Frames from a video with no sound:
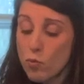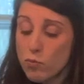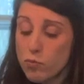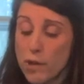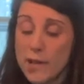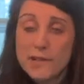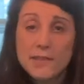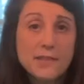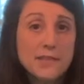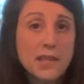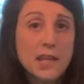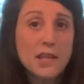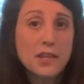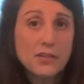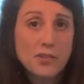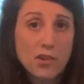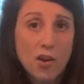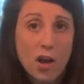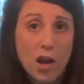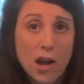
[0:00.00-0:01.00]
Rinse
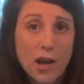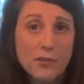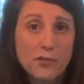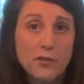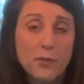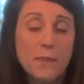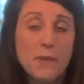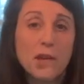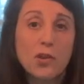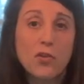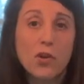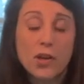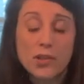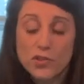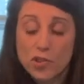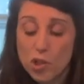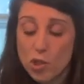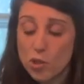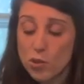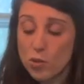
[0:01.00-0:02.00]
these off
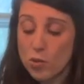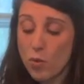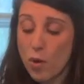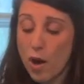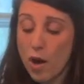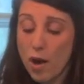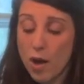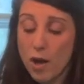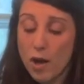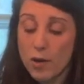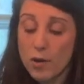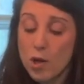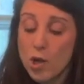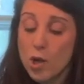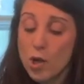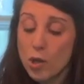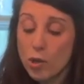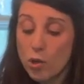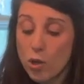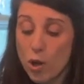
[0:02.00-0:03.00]
because you are
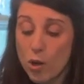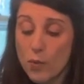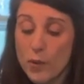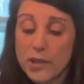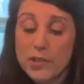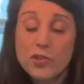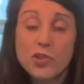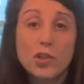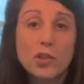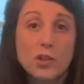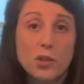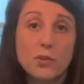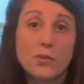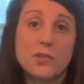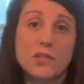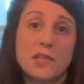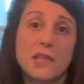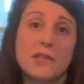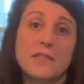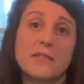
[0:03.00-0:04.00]
going to
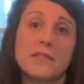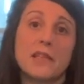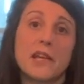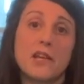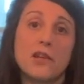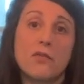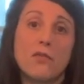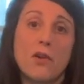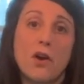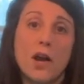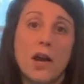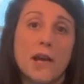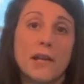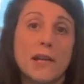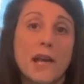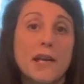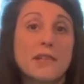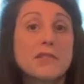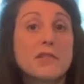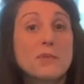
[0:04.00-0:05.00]
use these later on
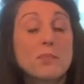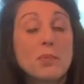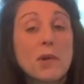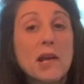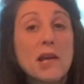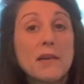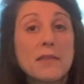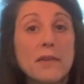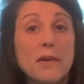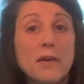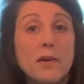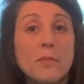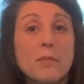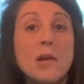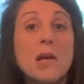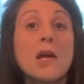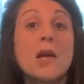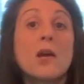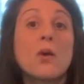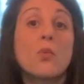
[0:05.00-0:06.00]
and spray them.